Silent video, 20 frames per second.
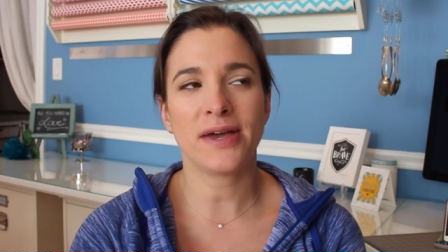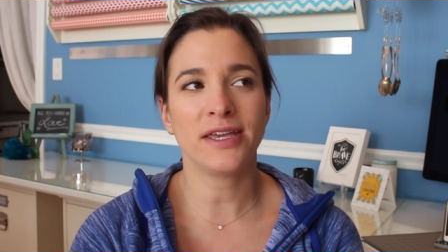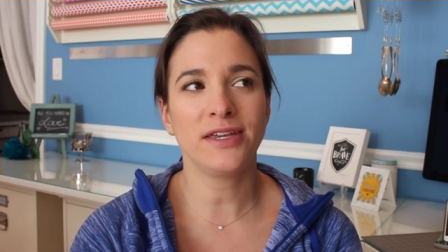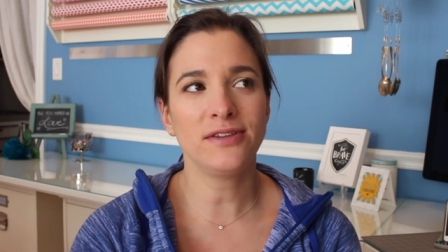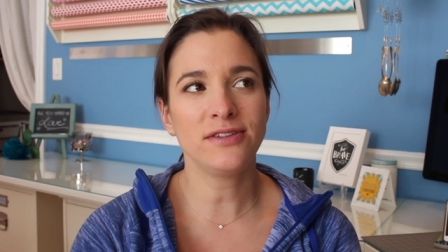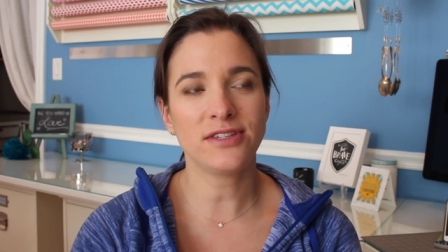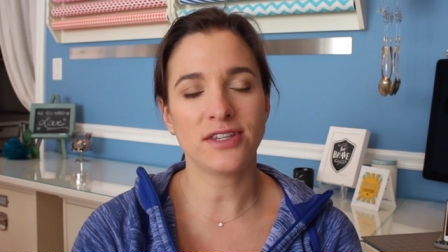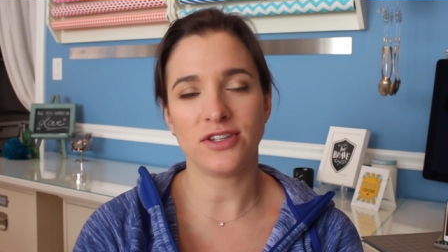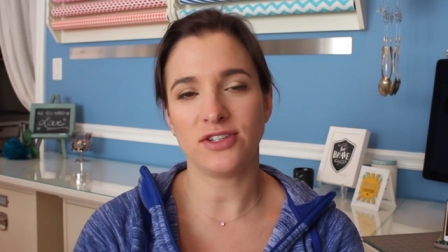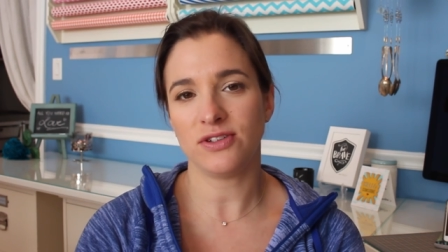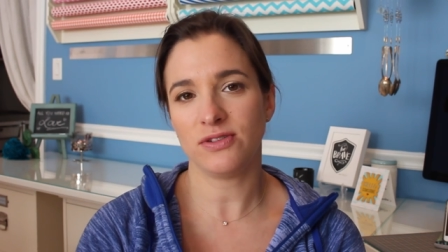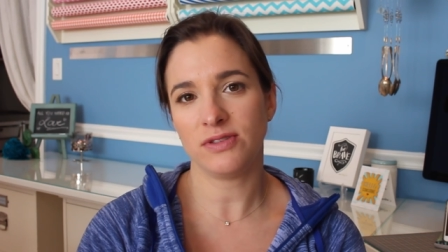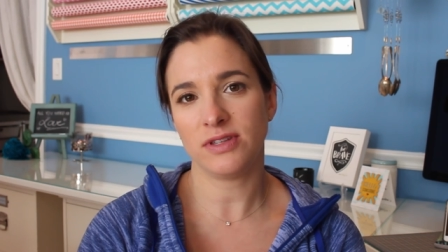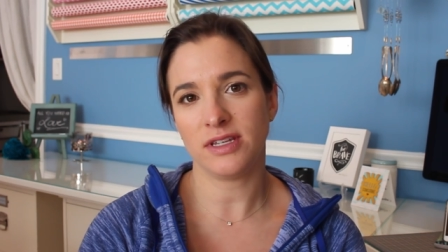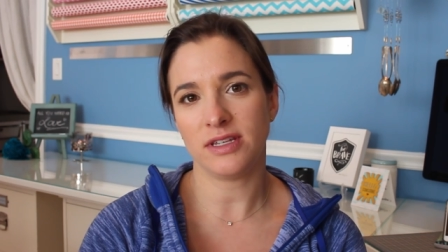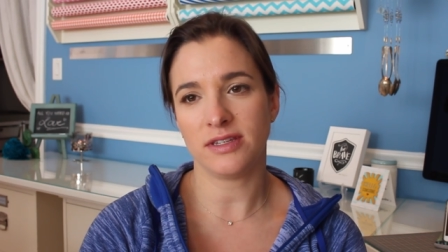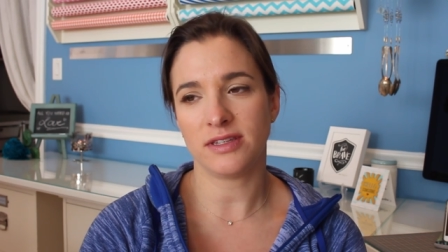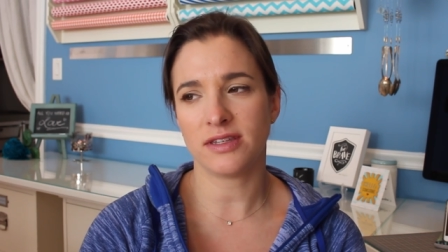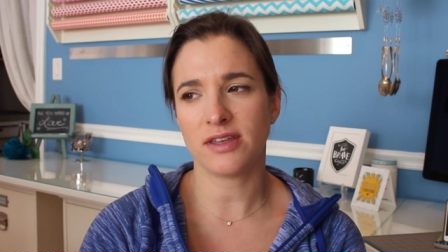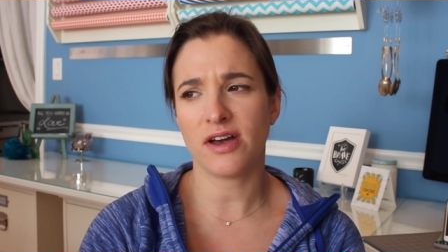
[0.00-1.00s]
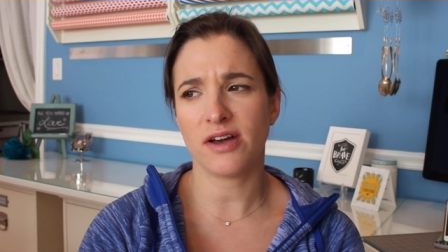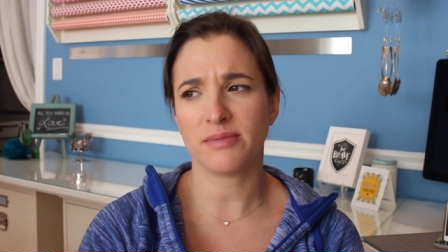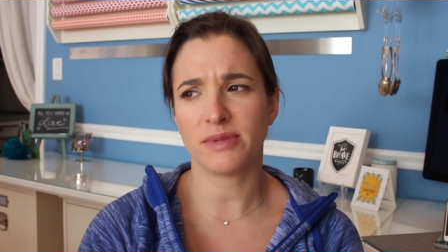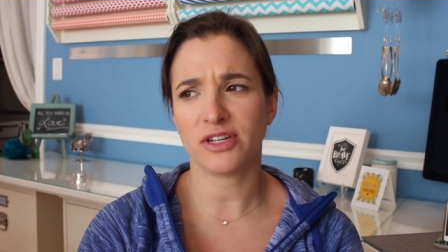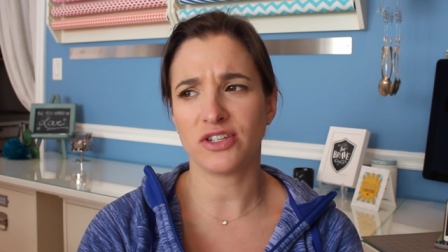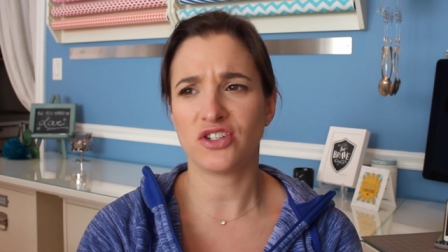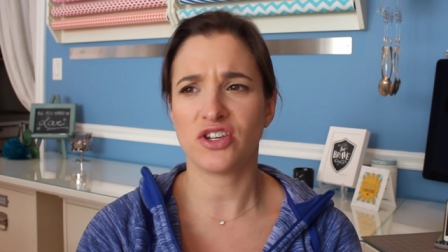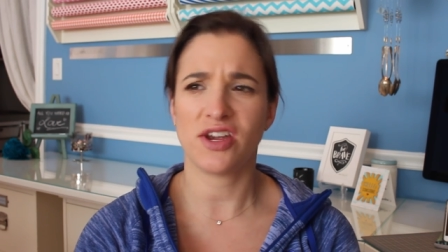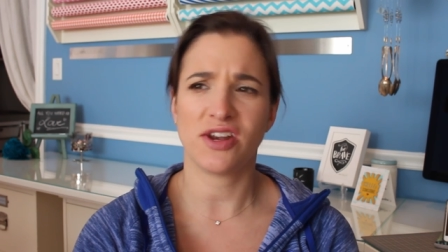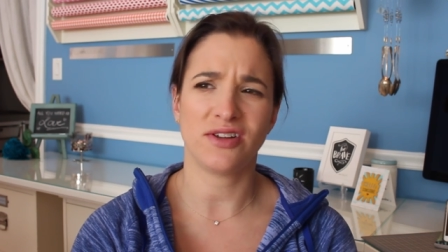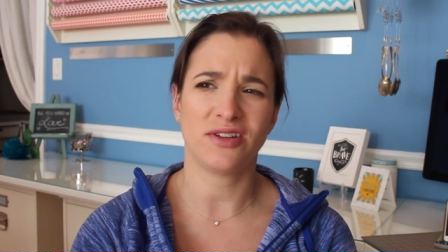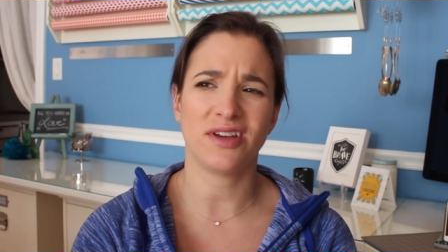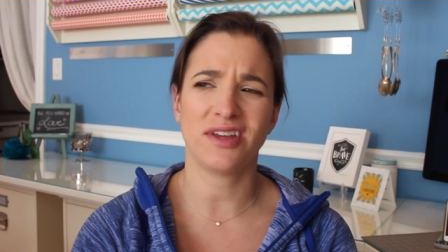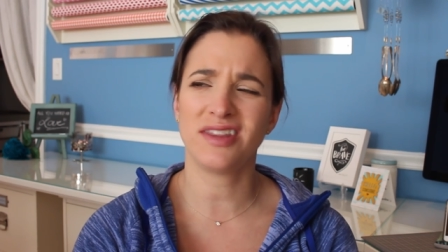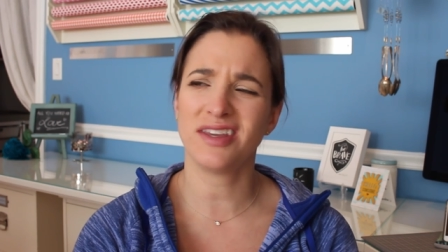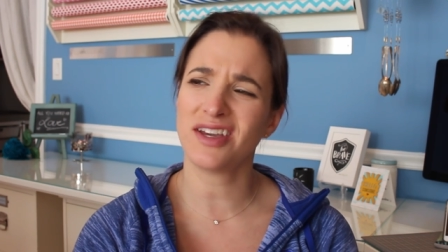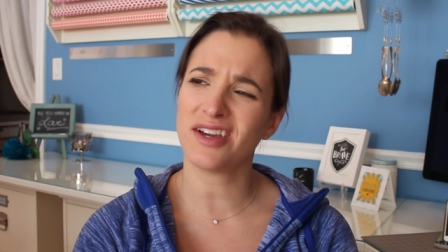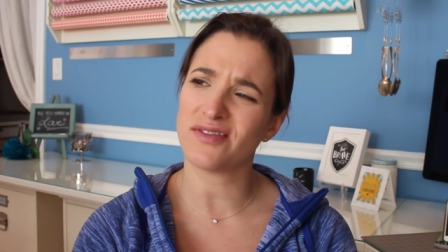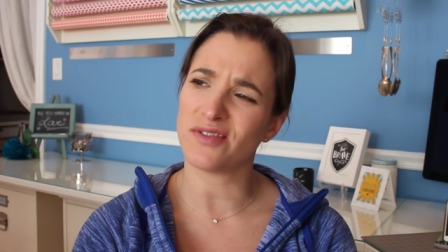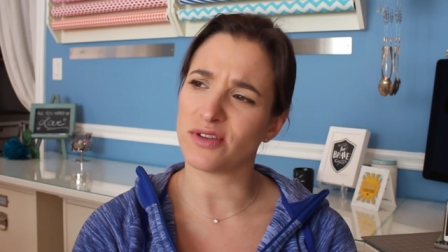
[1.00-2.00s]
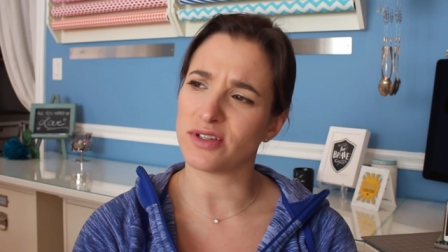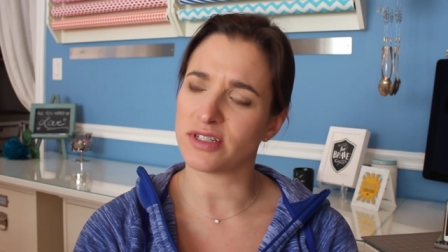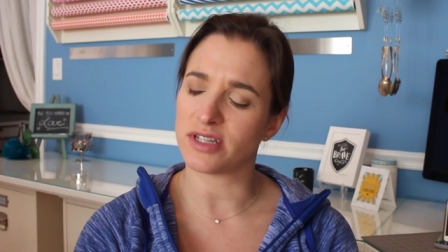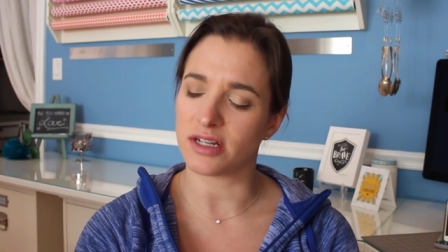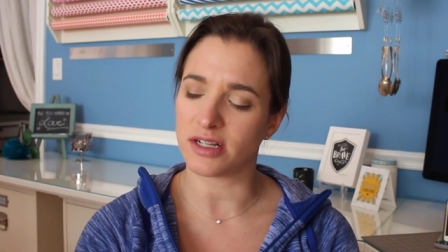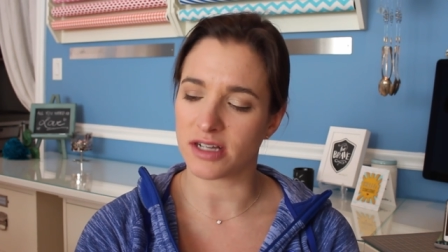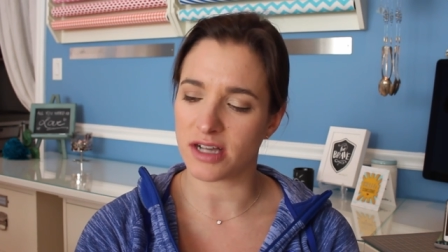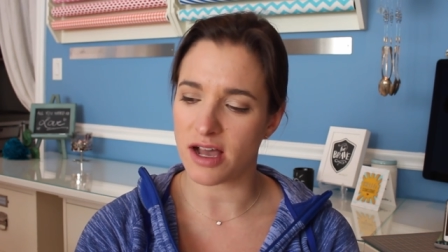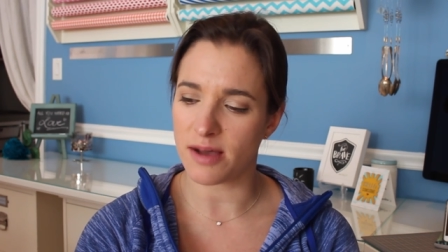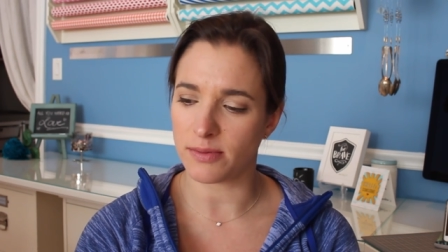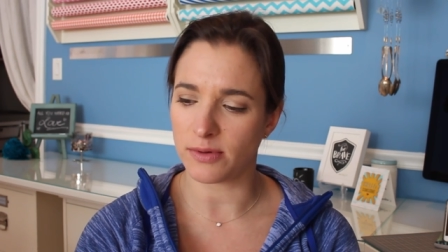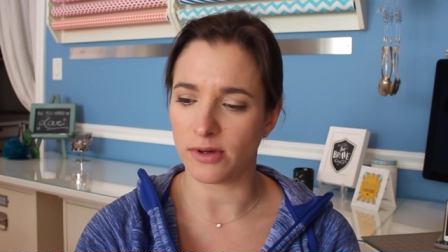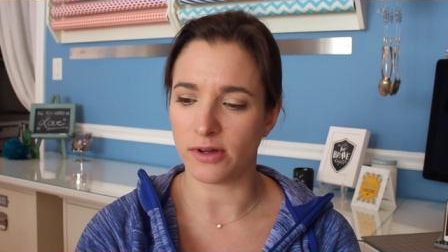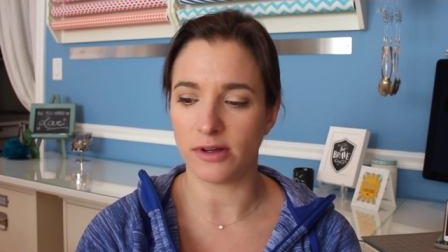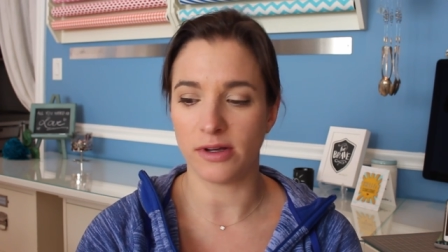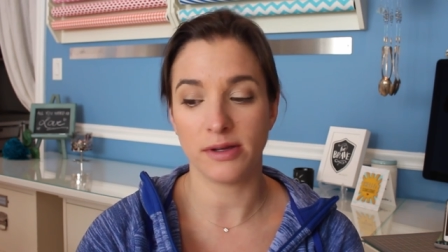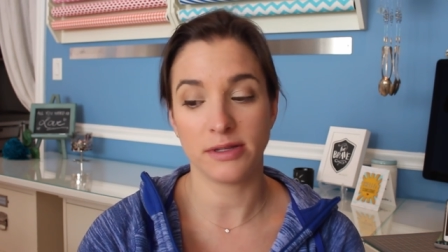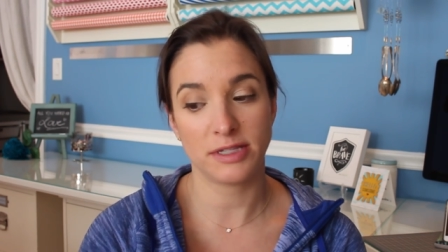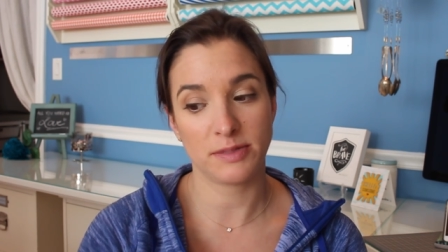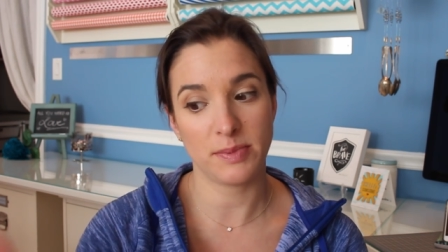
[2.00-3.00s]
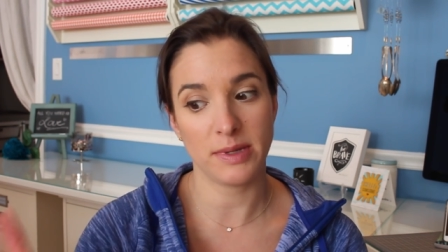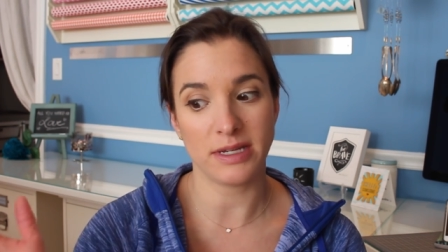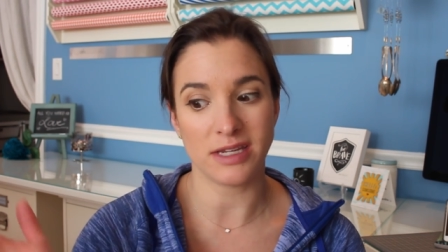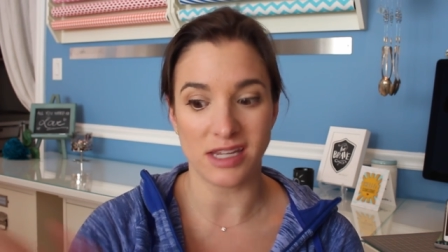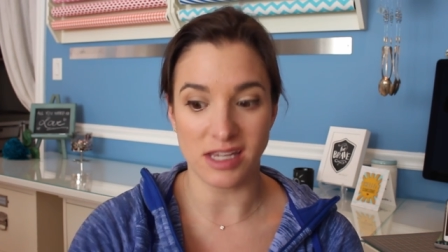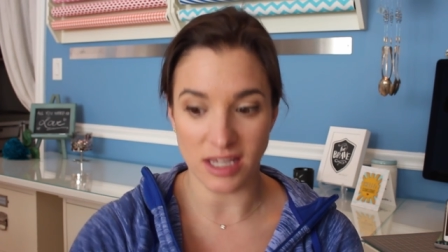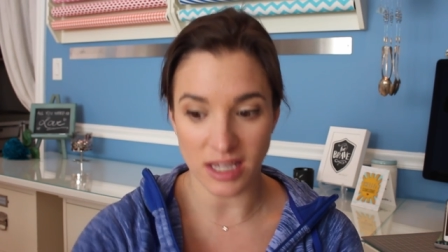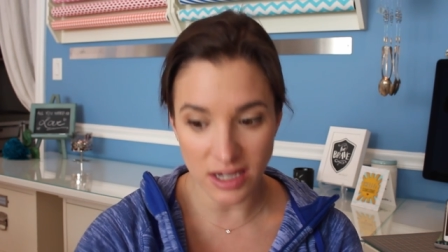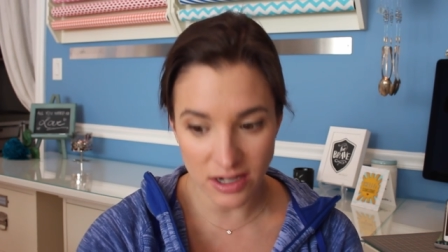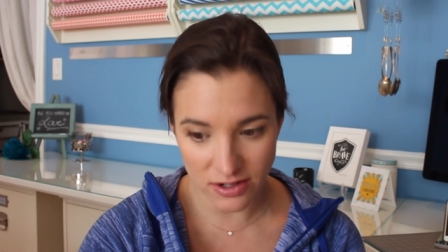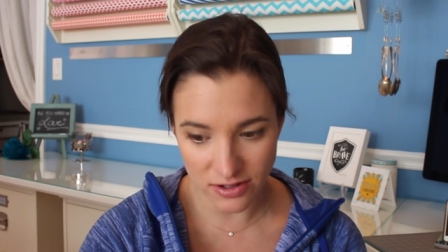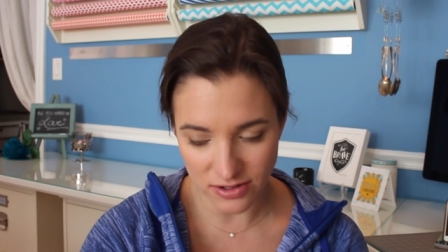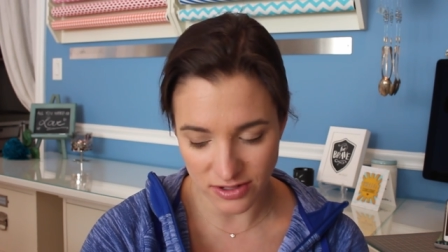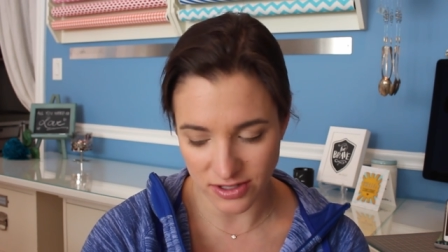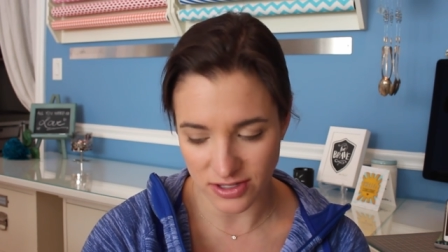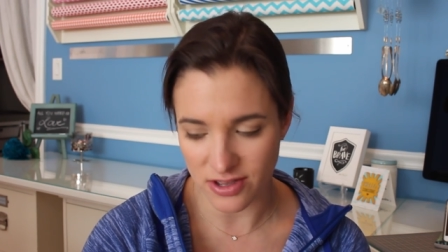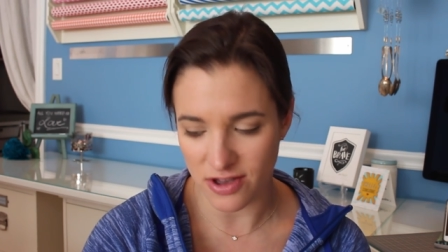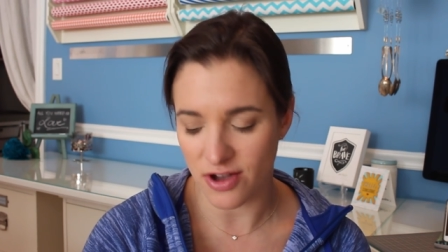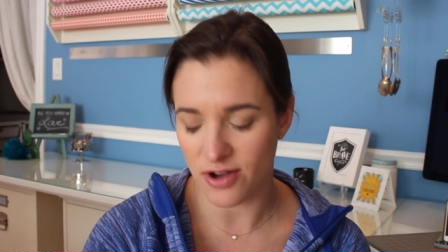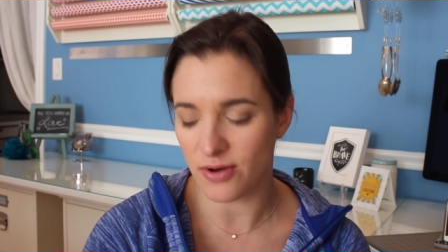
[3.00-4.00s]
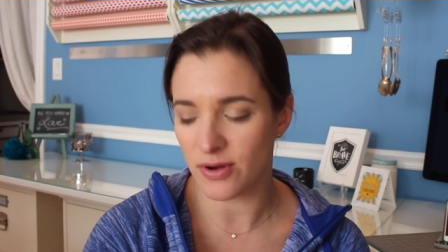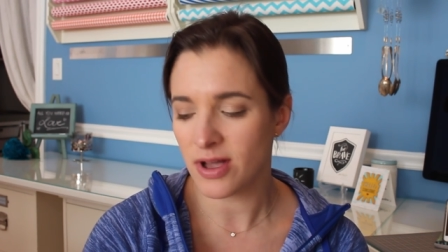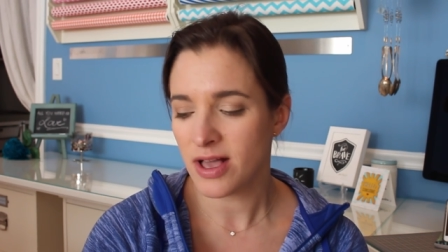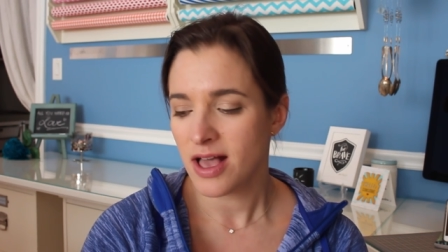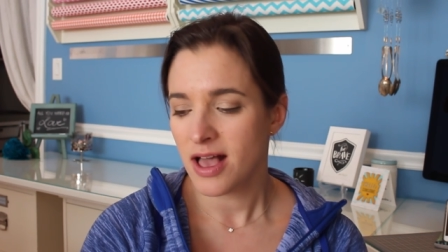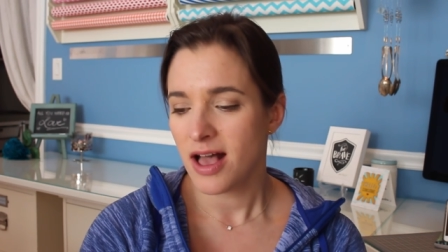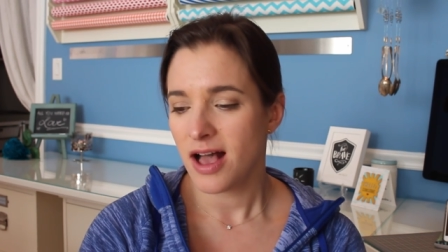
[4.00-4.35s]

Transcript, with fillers: I used to do these on my channel. I think I've only done a couple. It's been years though.